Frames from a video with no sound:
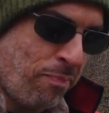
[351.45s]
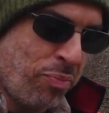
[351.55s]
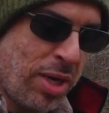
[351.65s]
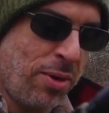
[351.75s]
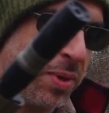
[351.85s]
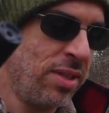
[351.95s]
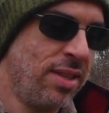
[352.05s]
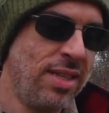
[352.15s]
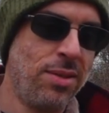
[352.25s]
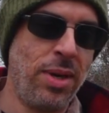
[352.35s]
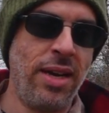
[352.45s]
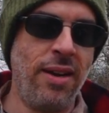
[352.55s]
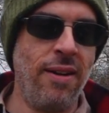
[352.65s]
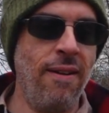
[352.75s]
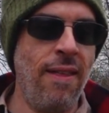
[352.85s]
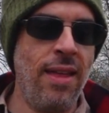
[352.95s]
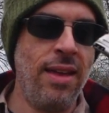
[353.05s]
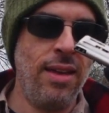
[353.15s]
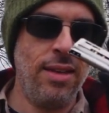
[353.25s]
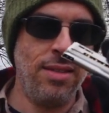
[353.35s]
But anyways, this right here
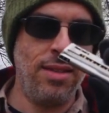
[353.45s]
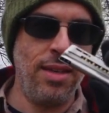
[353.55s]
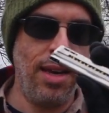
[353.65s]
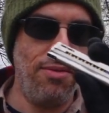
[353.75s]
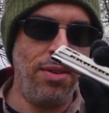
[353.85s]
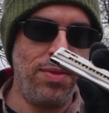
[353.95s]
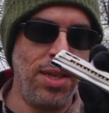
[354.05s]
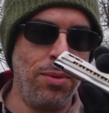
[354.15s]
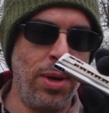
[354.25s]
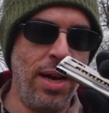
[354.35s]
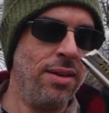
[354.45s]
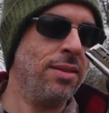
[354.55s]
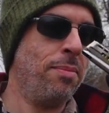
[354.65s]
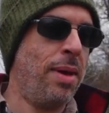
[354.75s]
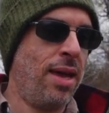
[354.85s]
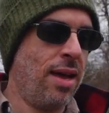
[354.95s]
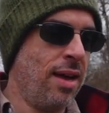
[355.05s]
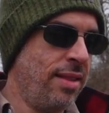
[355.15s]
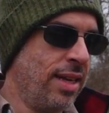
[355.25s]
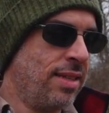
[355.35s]
is the 15 round
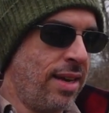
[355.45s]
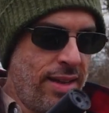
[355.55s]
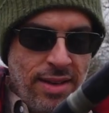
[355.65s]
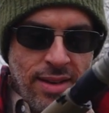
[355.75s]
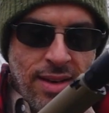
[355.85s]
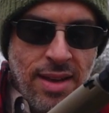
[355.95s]
Nic Taylor